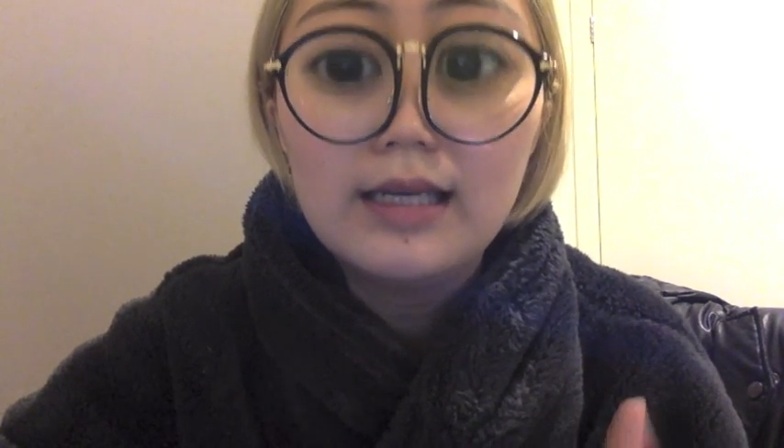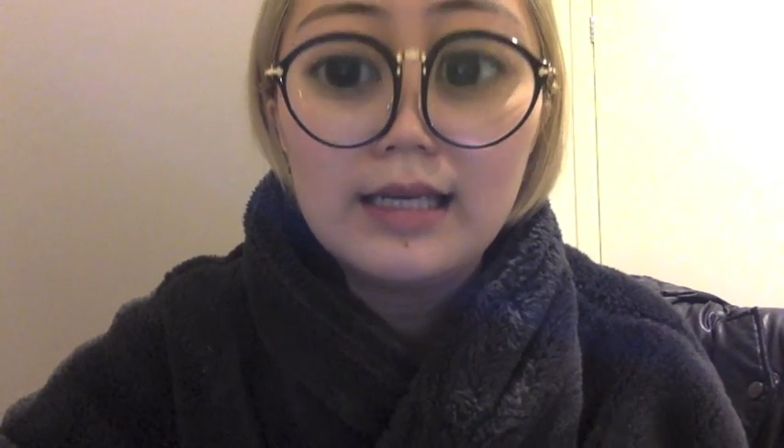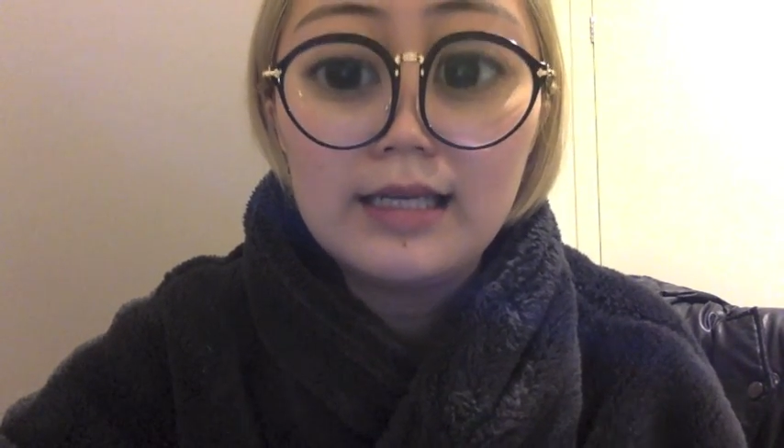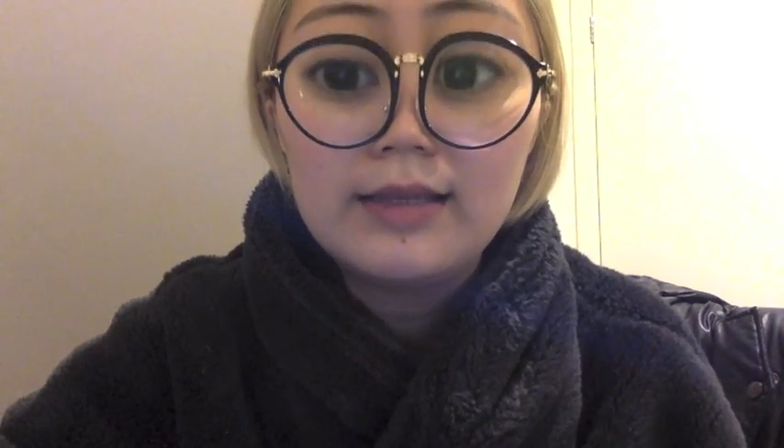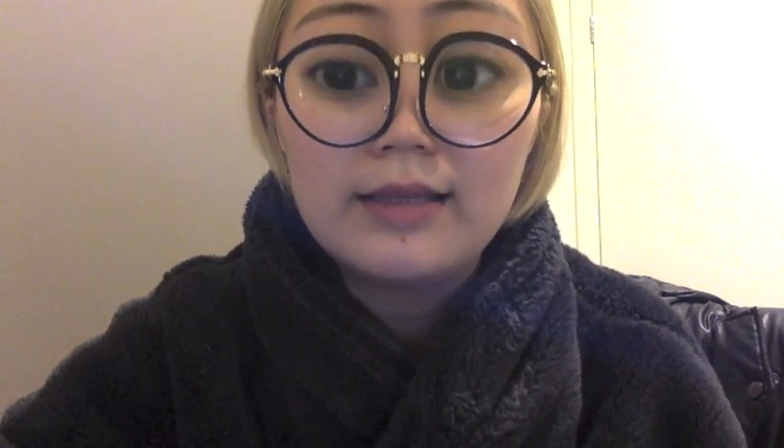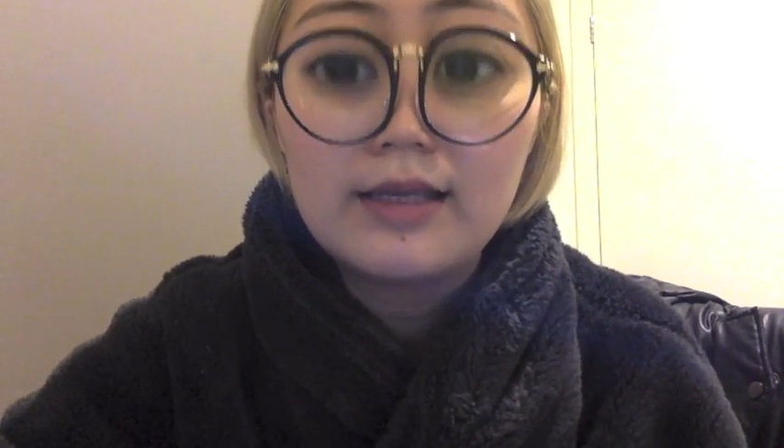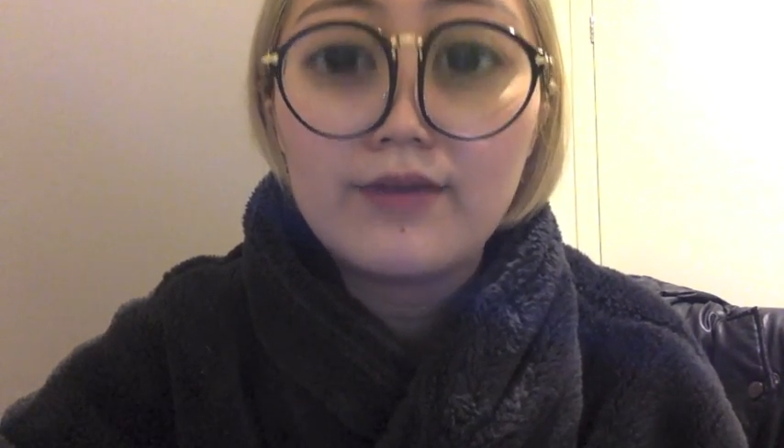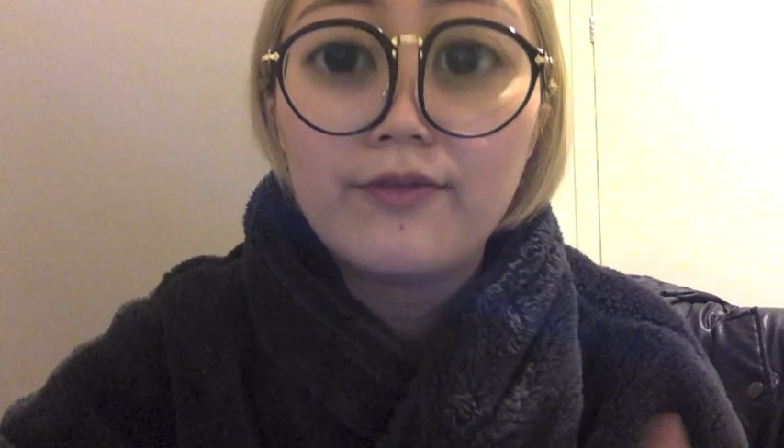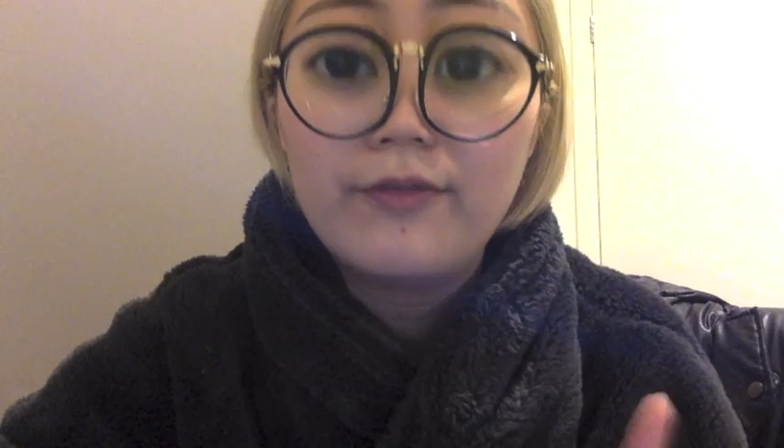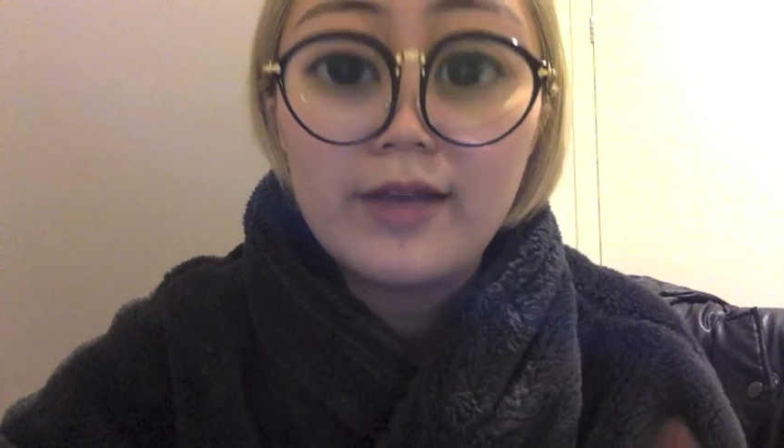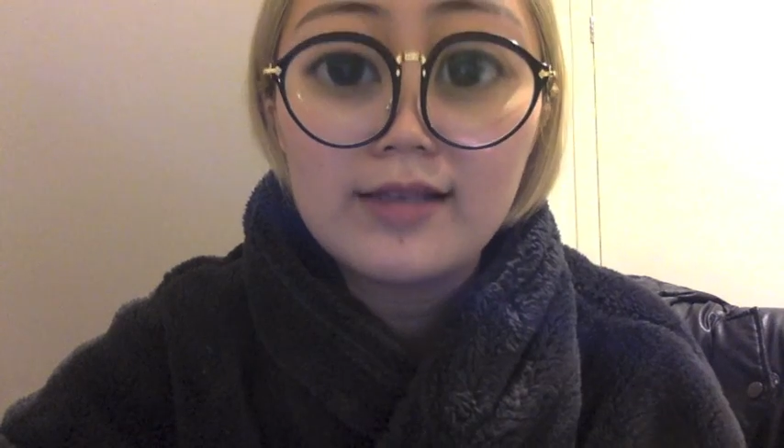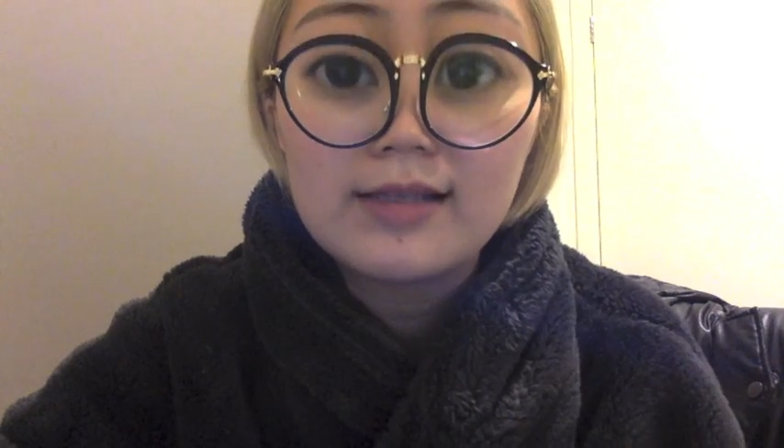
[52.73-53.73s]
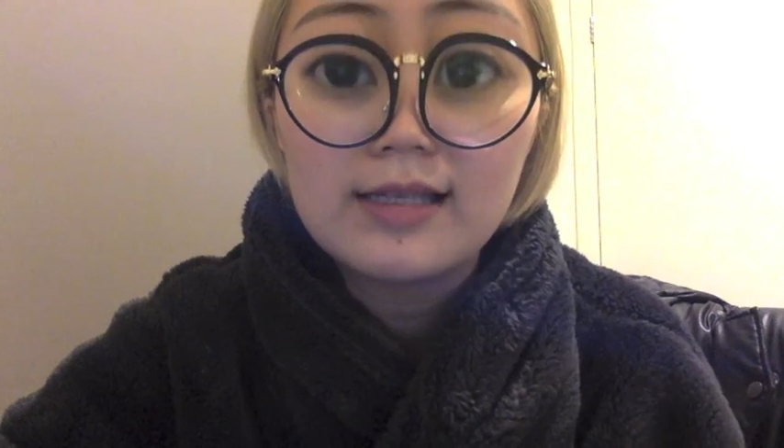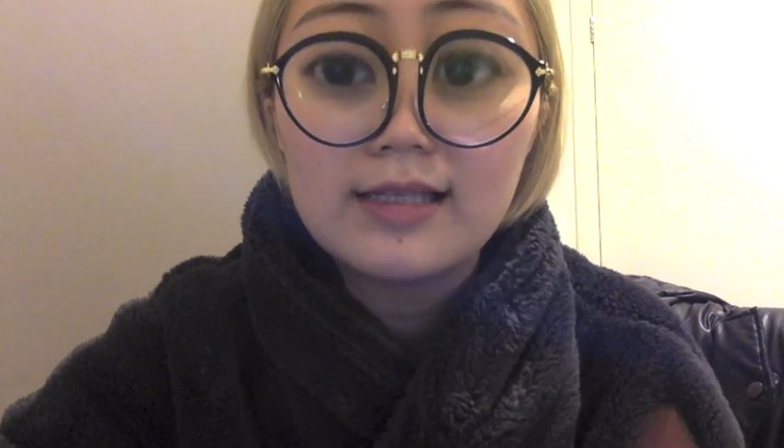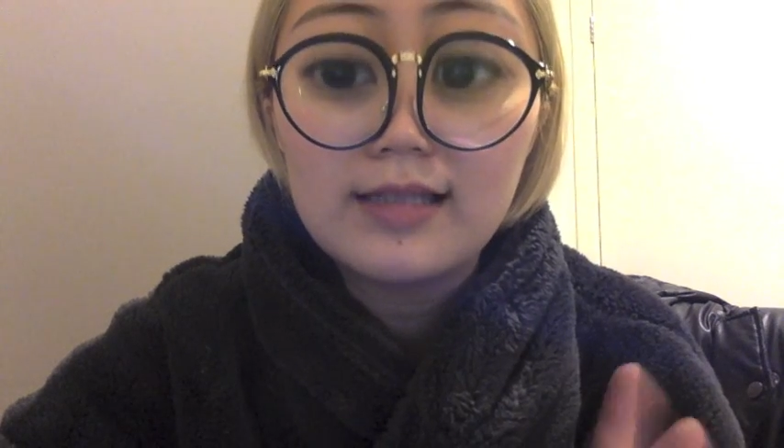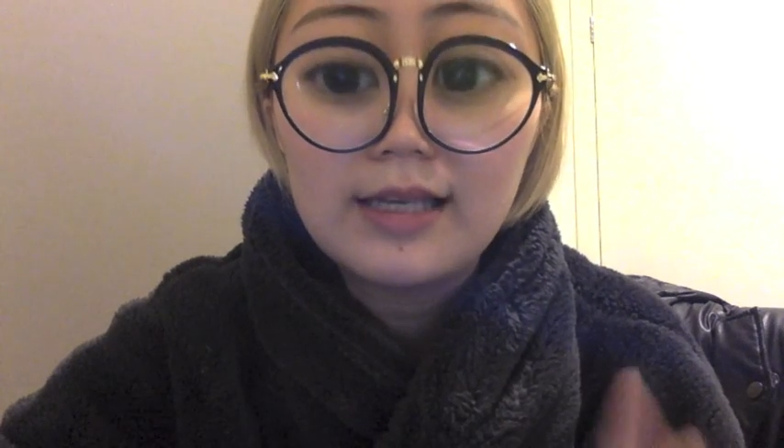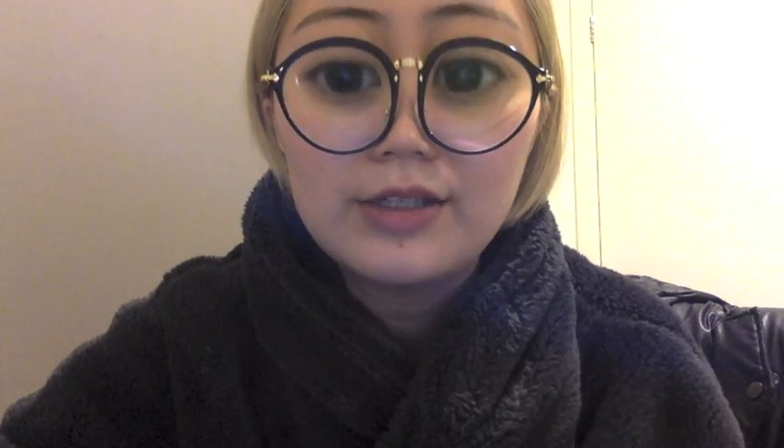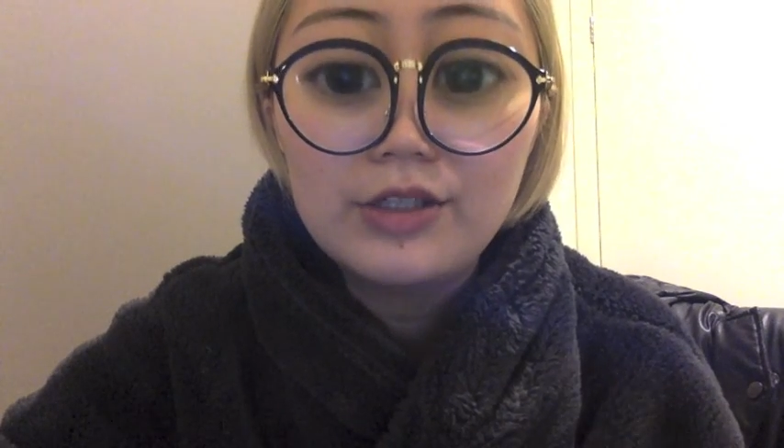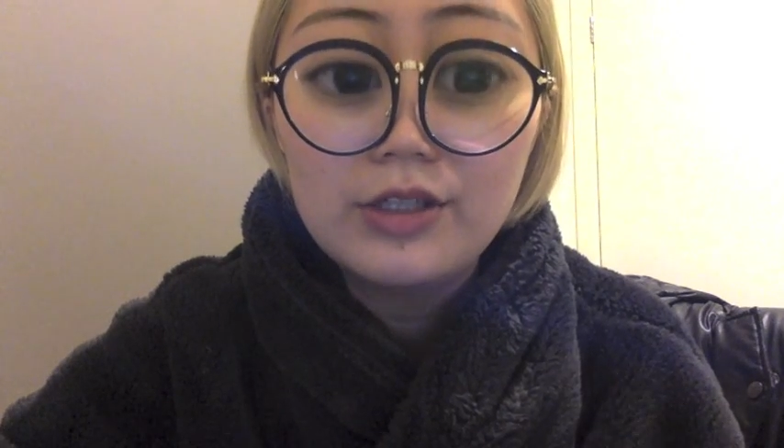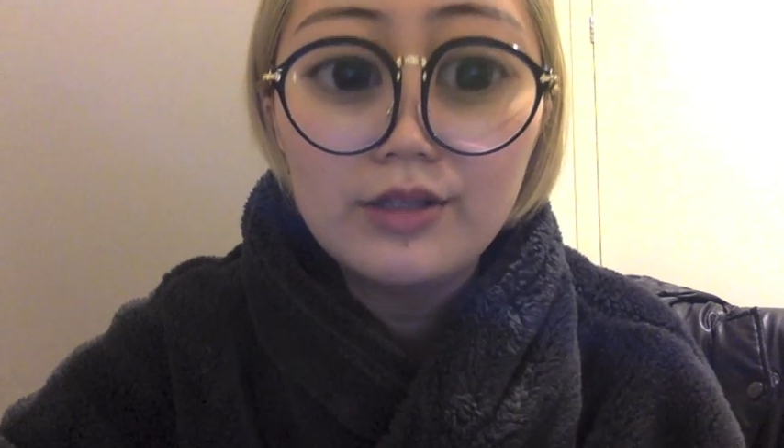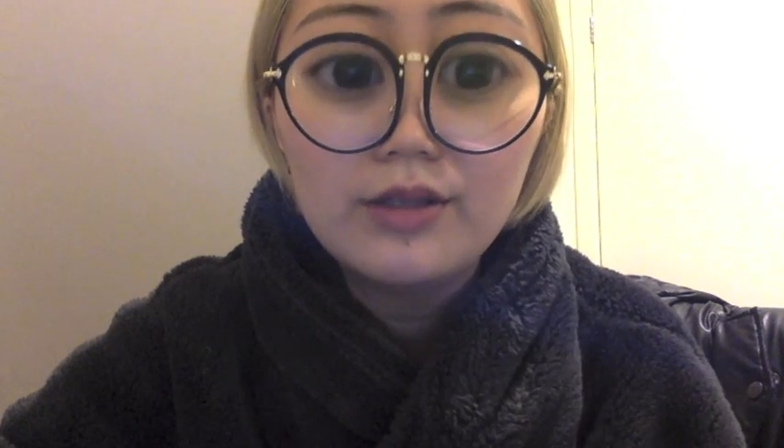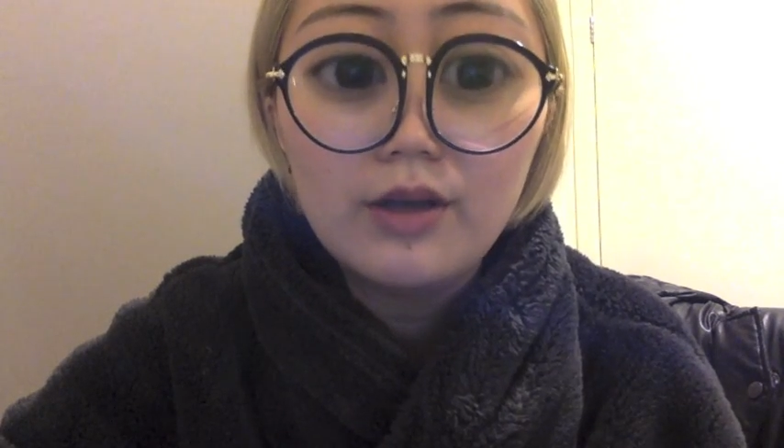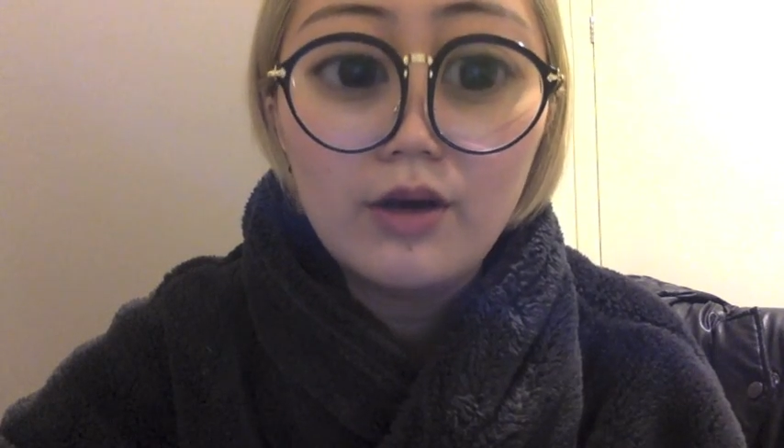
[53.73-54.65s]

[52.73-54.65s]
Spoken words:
in the facilitation